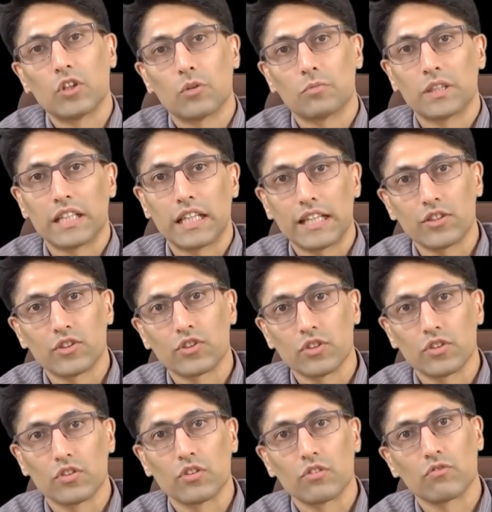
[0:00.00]

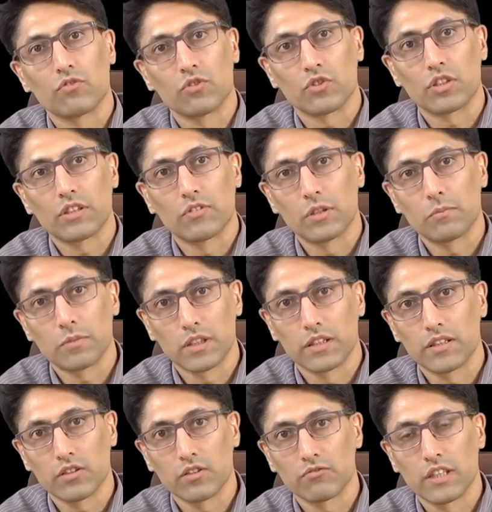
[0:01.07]
obligation for civil and
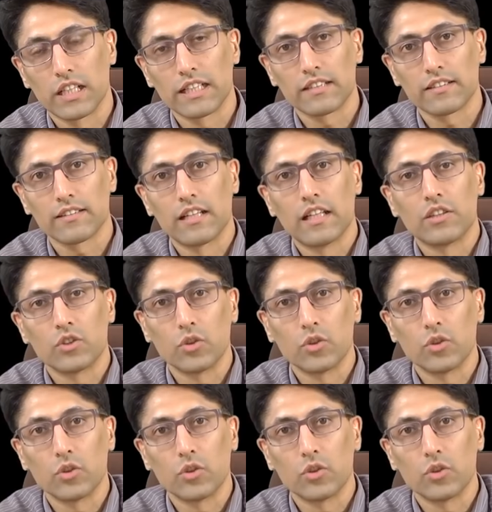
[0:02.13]
political rights